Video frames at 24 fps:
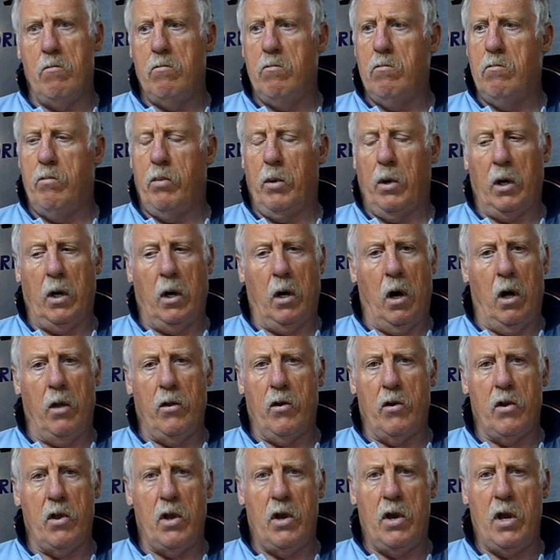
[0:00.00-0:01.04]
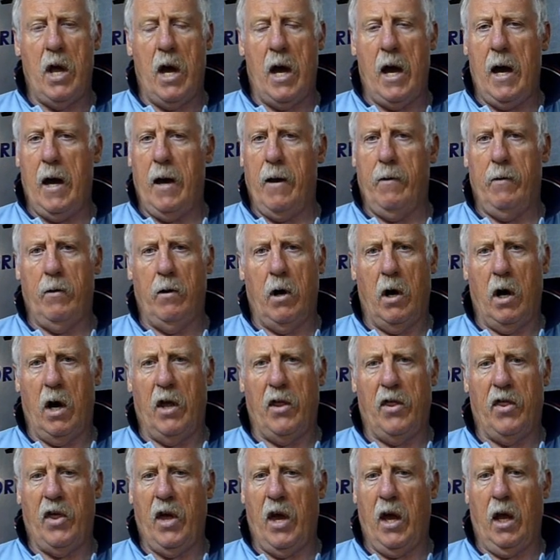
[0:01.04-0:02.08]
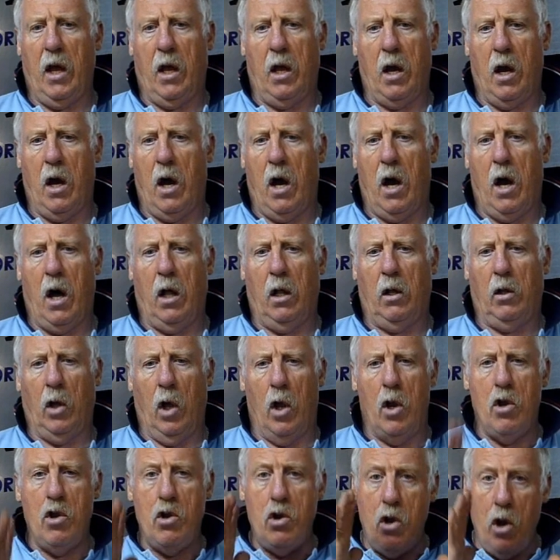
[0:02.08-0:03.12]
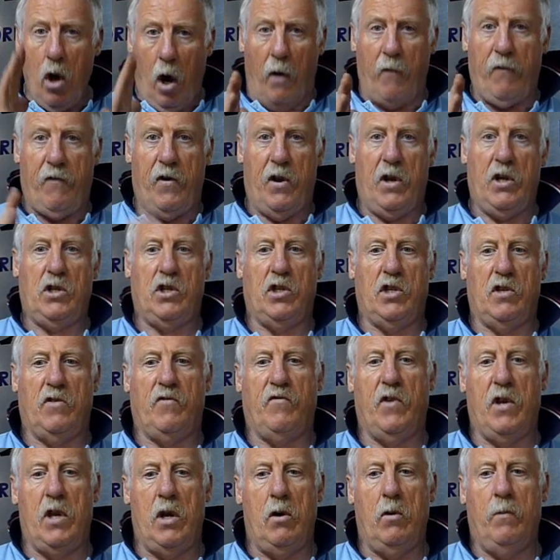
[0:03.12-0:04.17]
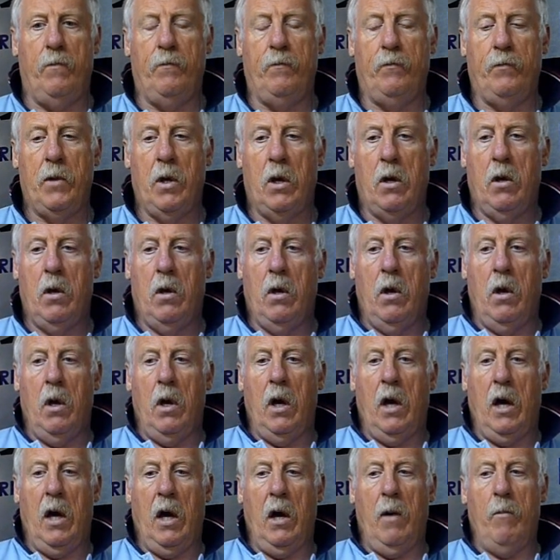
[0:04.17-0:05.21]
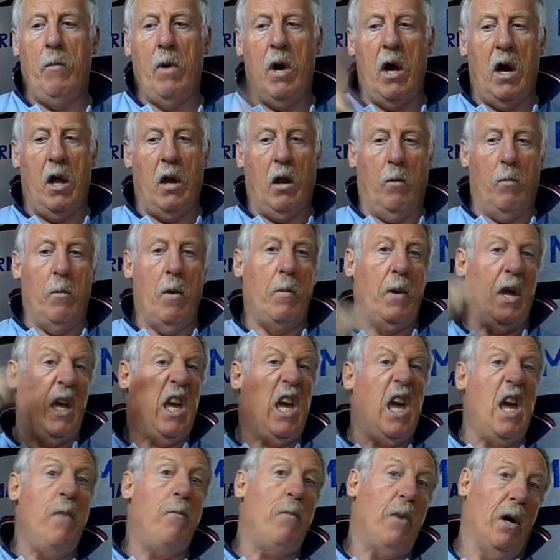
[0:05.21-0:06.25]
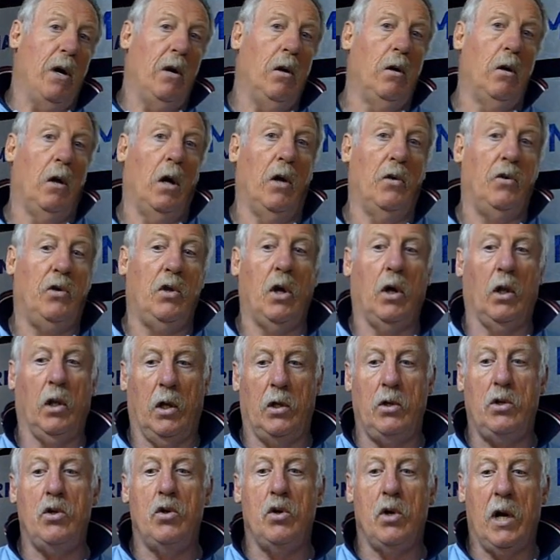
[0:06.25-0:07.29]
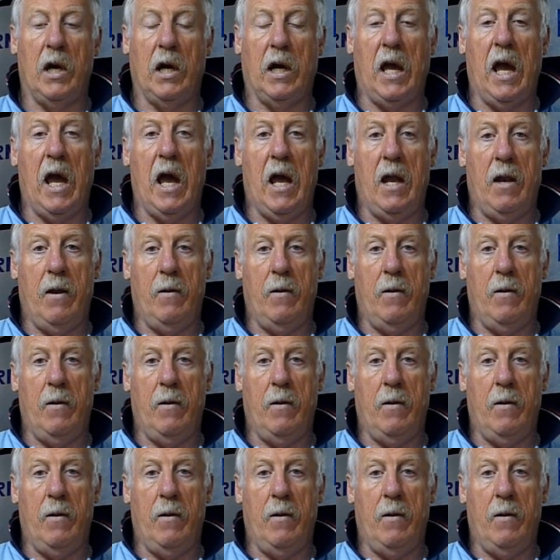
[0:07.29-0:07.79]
But other than that, I think I'll not finish this video, and I'll maybe keep it until I do it again,